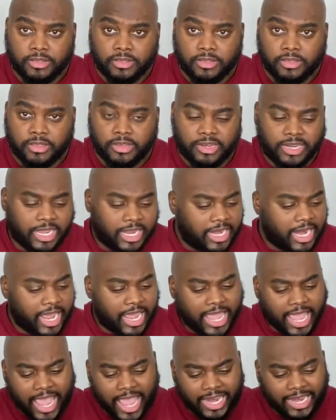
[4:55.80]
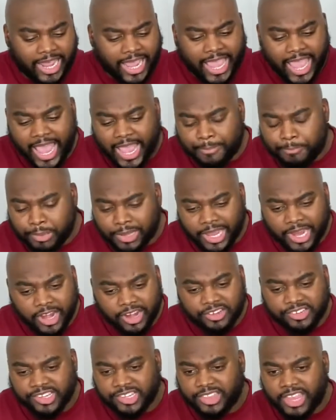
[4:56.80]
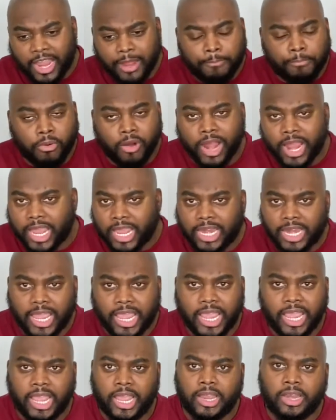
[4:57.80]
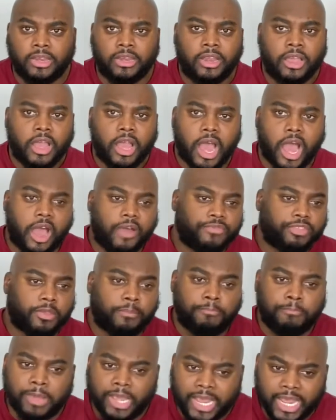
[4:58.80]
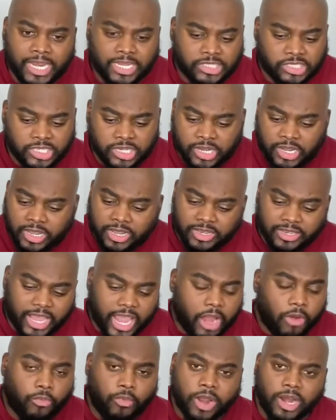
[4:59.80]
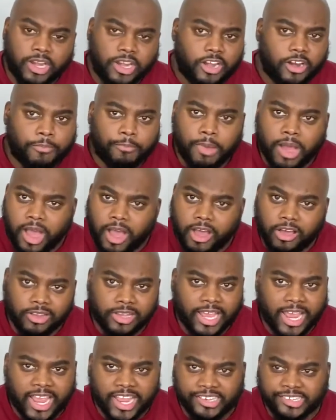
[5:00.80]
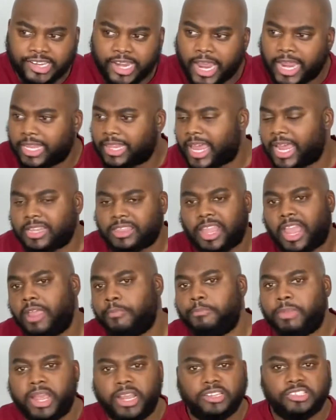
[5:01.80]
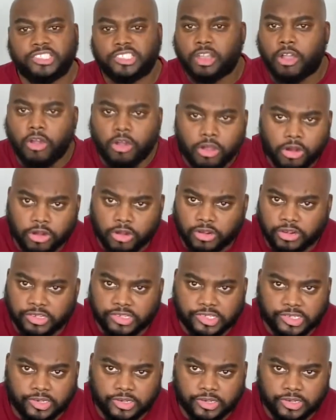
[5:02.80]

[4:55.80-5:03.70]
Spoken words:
Then they got players that they bringing in off the bench, they running the ball last night like they been starters.